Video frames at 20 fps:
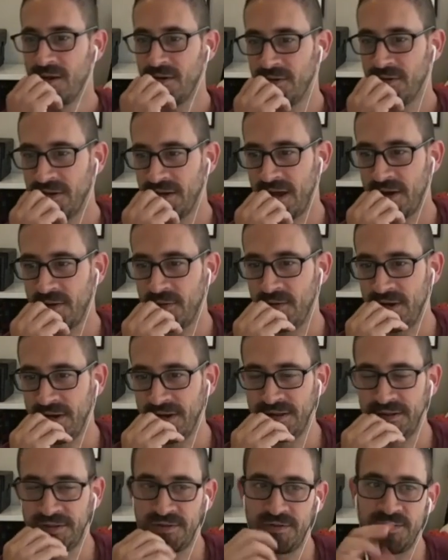Well,
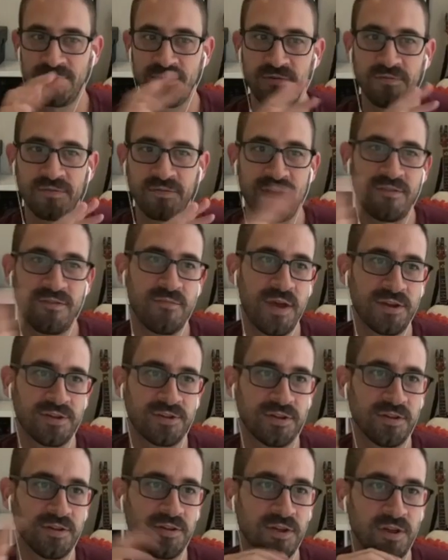you've kind of
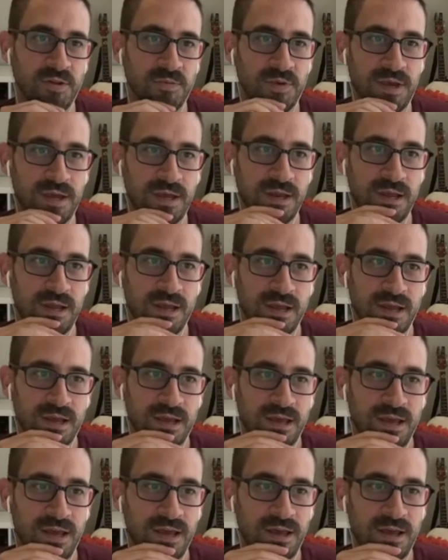mentioned a little bit
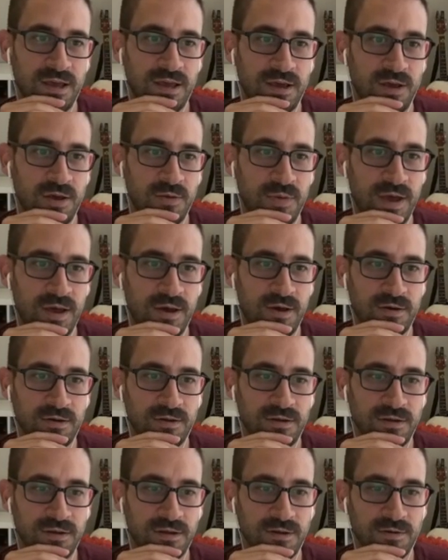about,
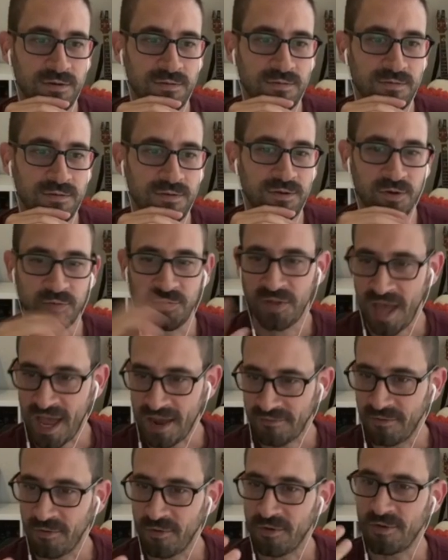your
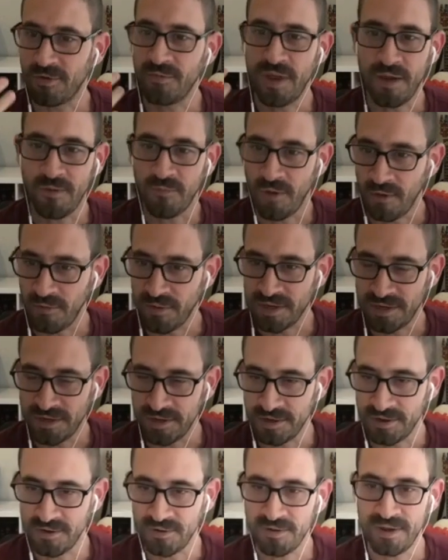platform and what we
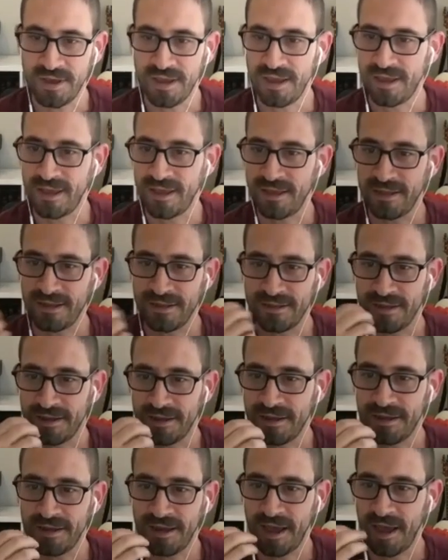do. And
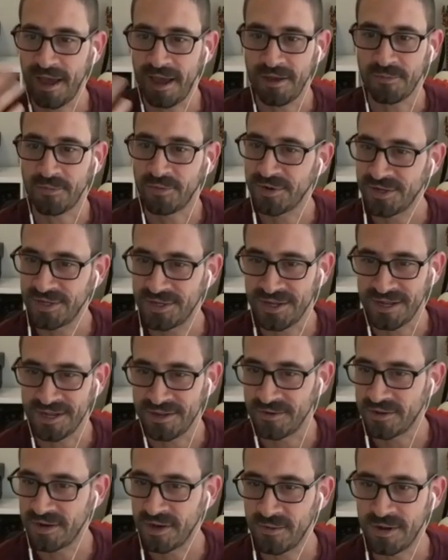I appreciate
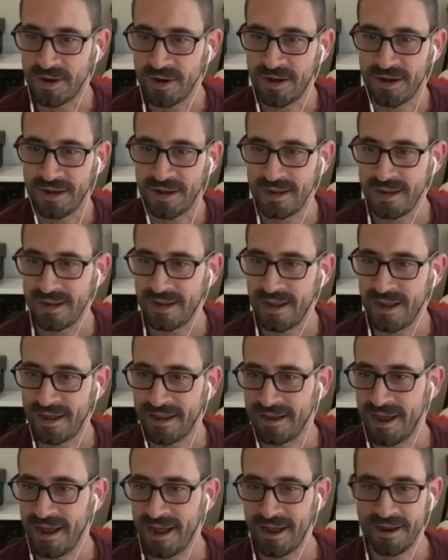you coming on
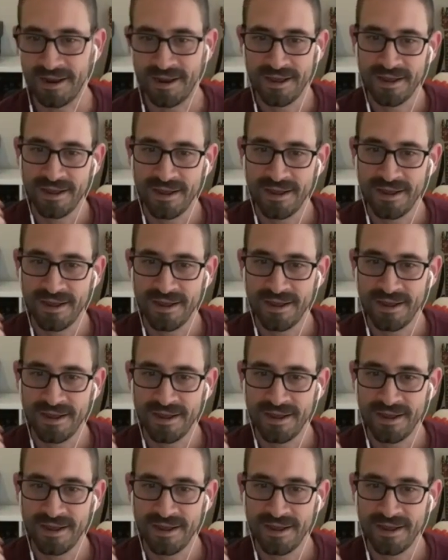and not,